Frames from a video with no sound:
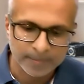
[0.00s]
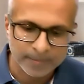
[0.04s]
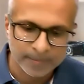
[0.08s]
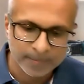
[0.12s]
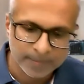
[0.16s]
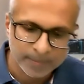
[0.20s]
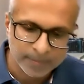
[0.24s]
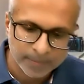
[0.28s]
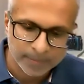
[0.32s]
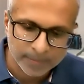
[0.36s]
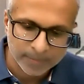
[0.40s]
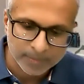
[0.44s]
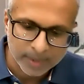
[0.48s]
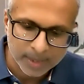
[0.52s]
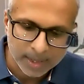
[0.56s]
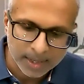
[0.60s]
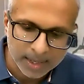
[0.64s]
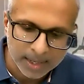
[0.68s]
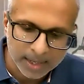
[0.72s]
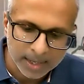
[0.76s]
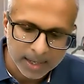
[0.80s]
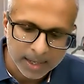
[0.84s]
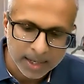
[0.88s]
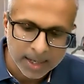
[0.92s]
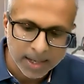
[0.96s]

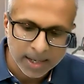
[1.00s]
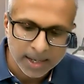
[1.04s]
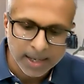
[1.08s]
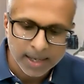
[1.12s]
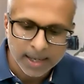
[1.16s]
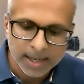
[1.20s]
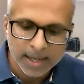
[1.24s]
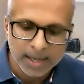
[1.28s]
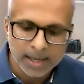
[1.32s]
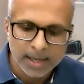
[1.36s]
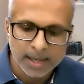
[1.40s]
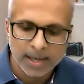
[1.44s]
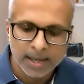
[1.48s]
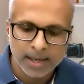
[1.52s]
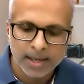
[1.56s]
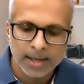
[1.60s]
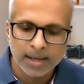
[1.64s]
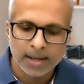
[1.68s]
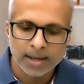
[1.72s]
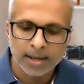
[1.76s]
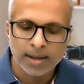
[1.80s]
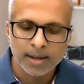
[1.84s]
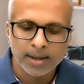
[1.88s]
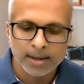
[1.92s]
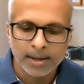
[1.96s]

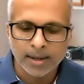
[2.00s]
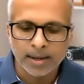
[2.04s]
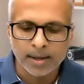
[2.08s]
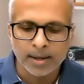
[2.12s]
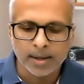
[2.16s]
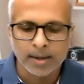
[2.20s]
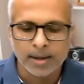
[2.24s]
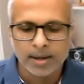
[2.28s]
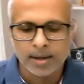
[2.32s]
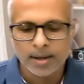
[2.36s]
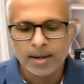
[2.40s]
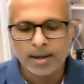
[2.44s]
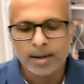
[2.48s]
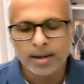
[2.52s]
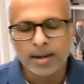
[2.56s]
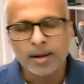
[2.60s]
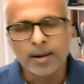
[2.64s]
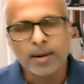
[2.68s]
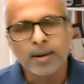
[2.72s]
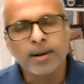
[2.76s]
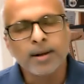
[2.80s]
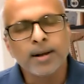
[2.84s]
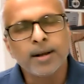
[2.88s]
No one is speaking in this clip.